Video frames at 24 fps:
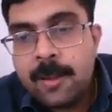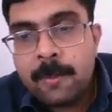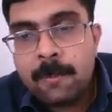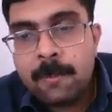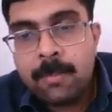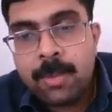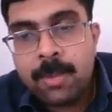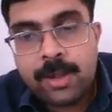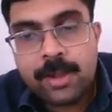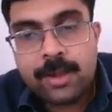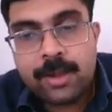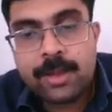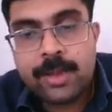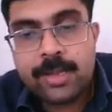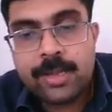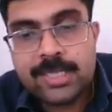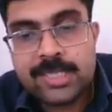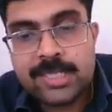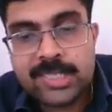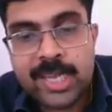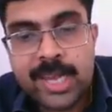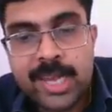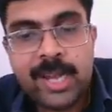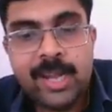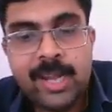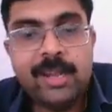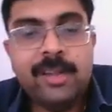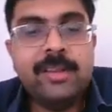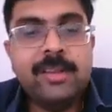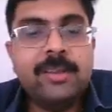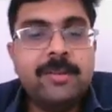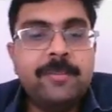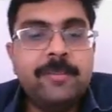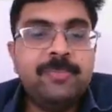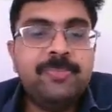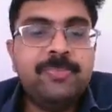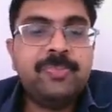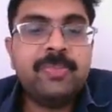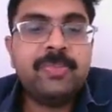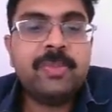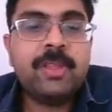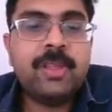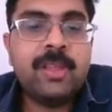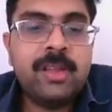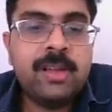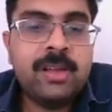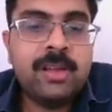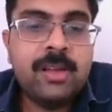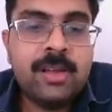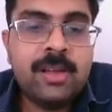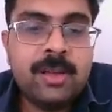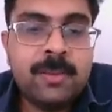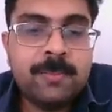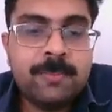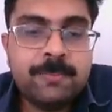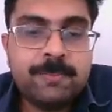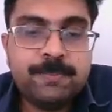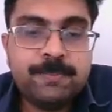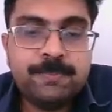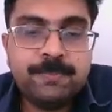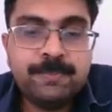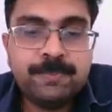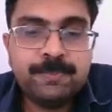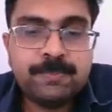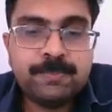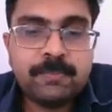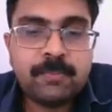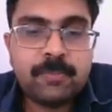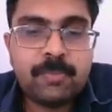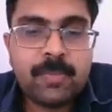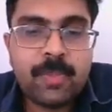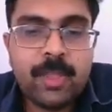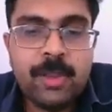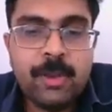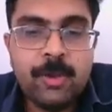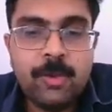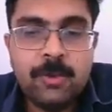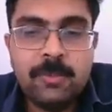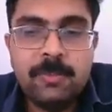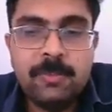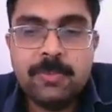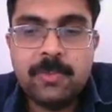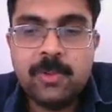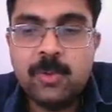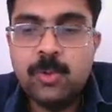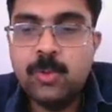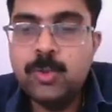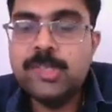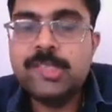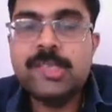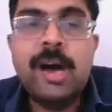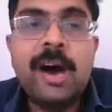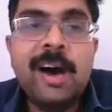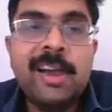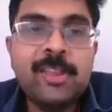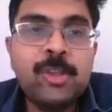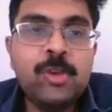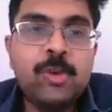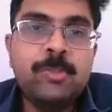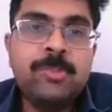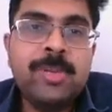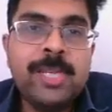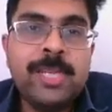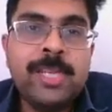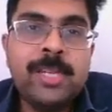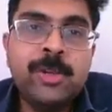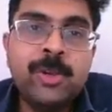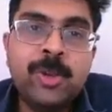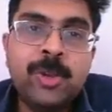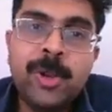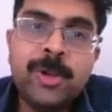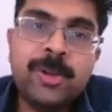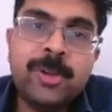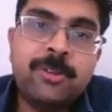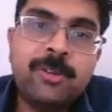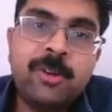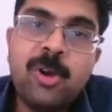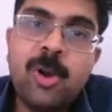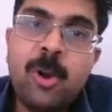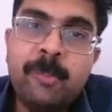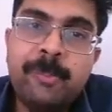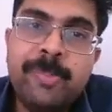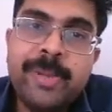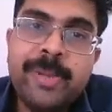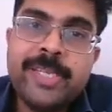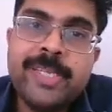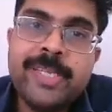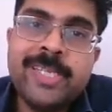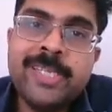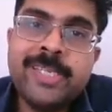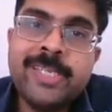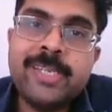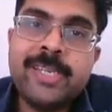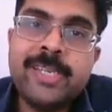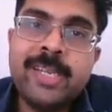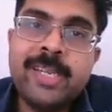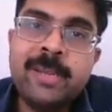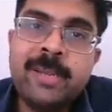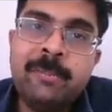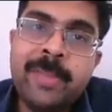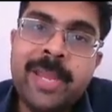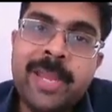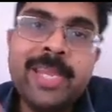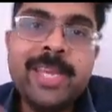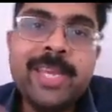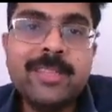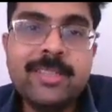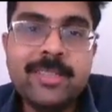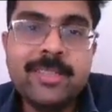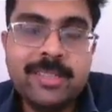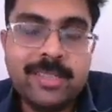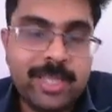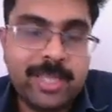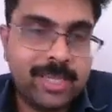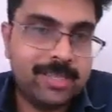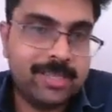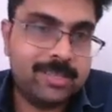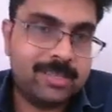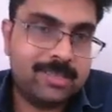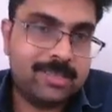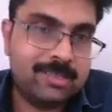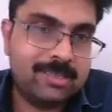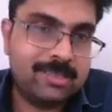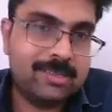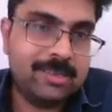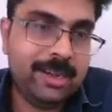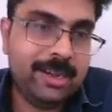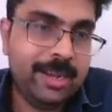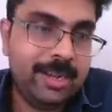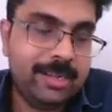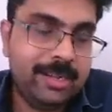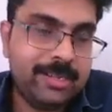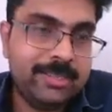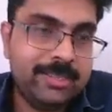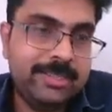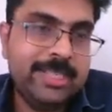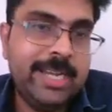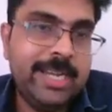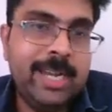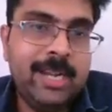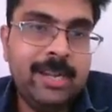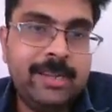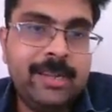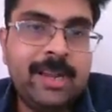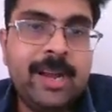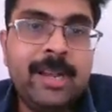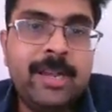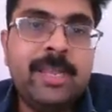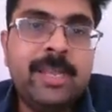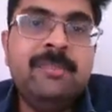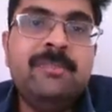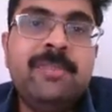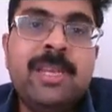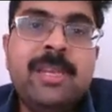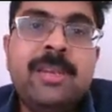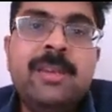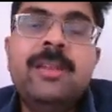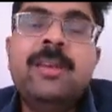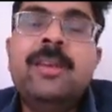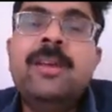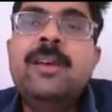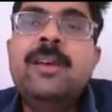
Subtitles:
But a child, um, who is arguably not competent in many other things, right? A child can't even